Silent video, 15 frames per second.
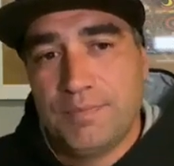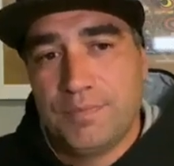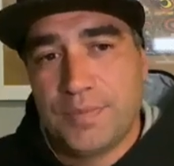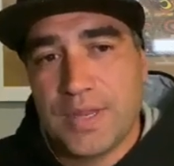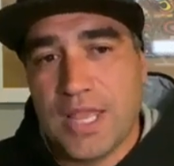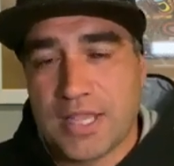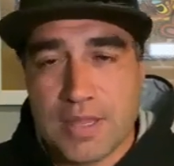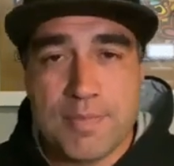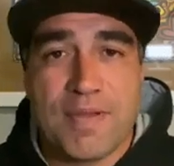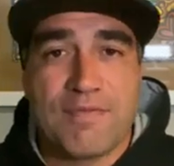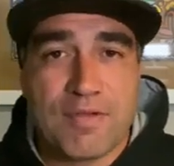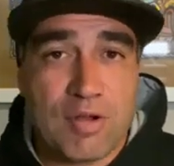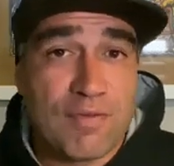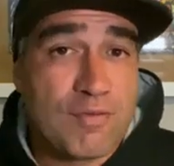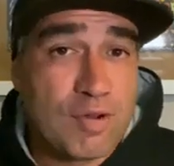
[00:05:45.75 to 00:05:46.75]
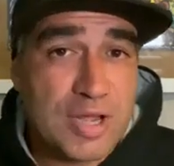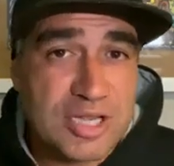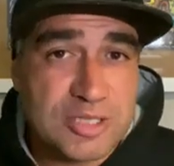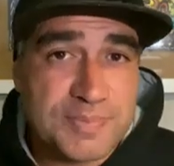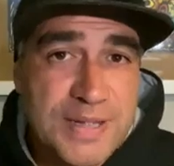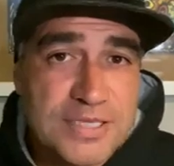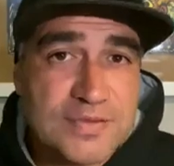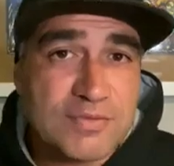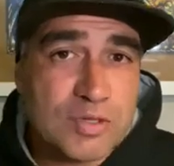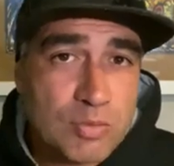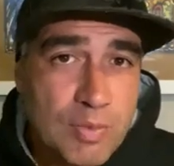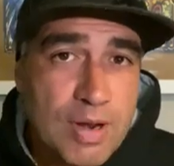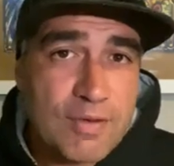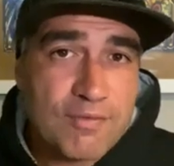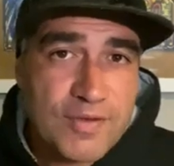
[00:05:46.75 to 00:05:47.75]
it can be very, very expensive to
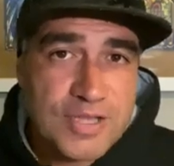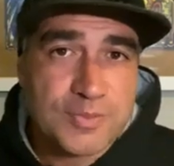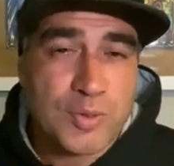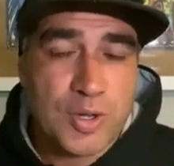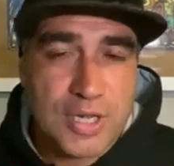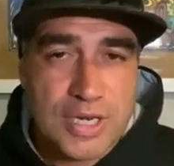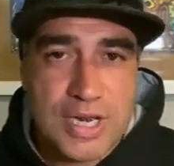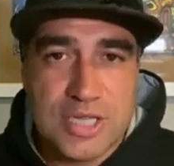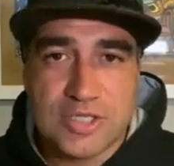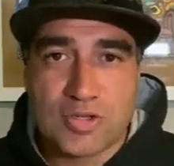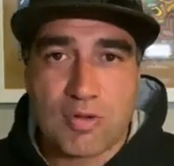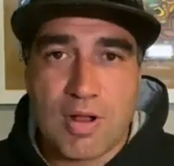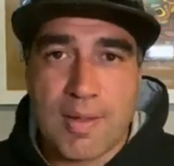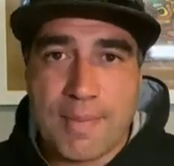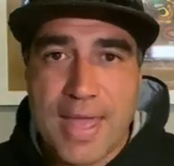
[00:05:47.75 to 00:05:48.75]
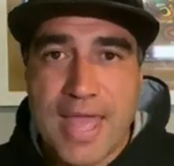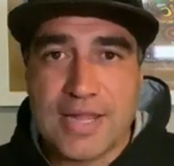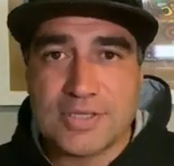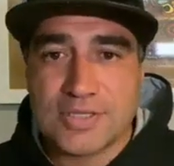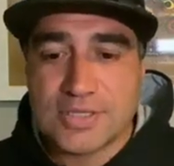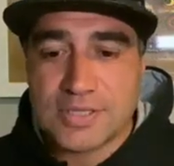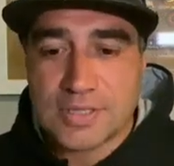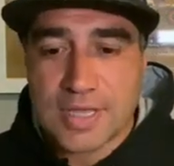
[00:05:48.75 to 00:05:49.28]
run Facebook and Instagram ads.